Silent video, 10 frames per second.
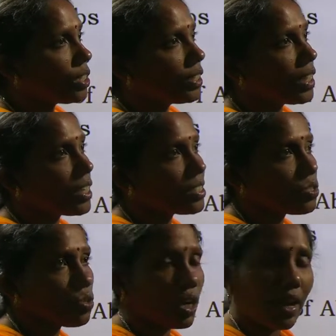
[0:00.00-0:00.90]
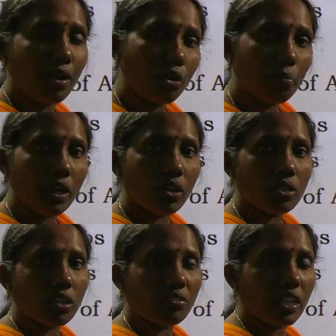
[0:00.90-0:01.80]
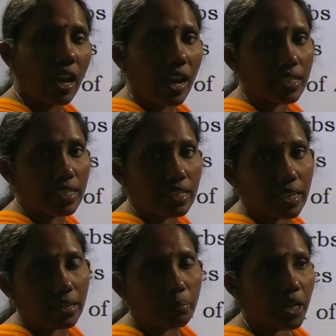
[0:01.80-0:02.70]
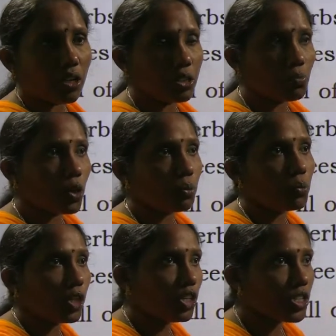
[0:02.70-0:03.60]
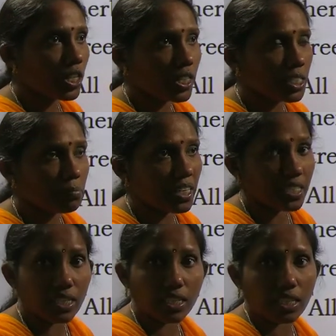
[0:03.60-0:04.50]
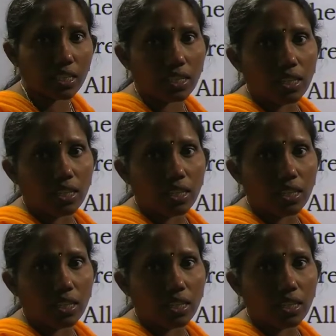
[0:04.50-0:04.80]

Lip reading: it turns to yellow because of the acid rain, because more pollution is presenting,